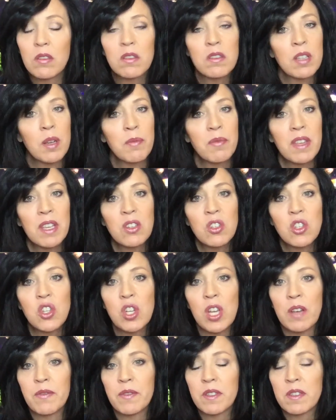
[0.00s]
Something
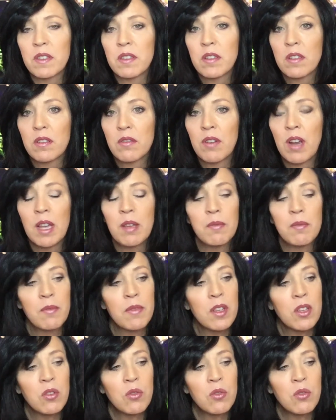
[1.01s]
shifts, right?